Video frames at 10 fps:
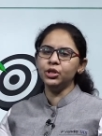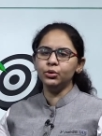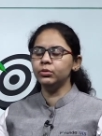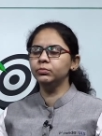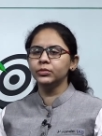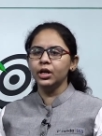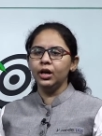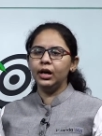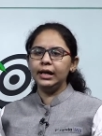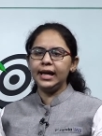new
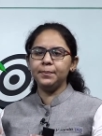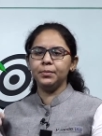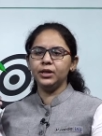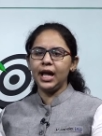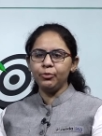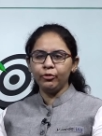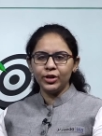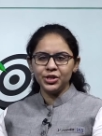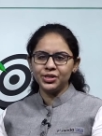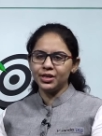uh, like type of
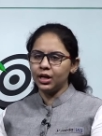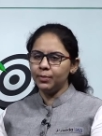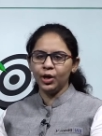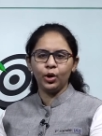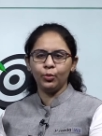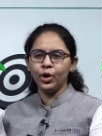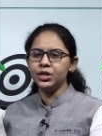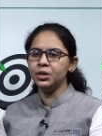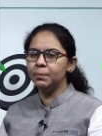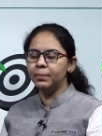questions are coming or what,
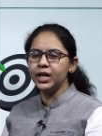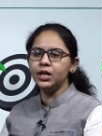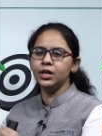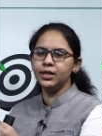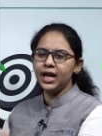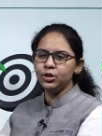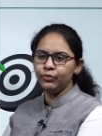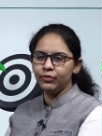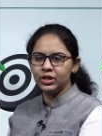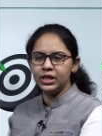but ten to
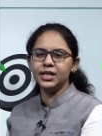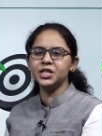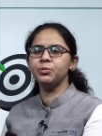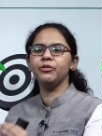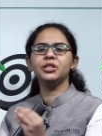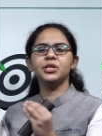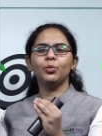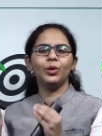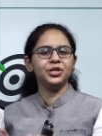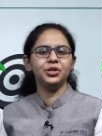fifteen years previous year
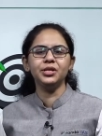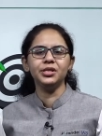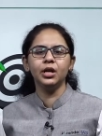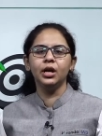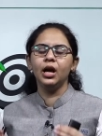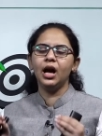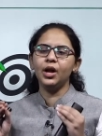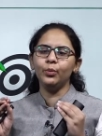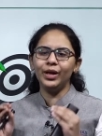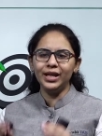questions
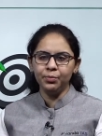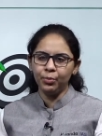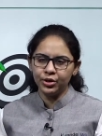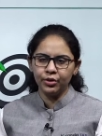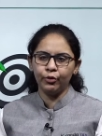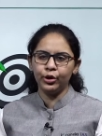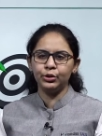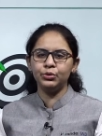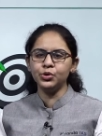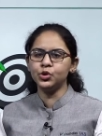are very important for you
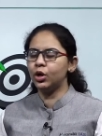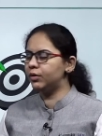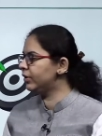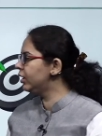to solve.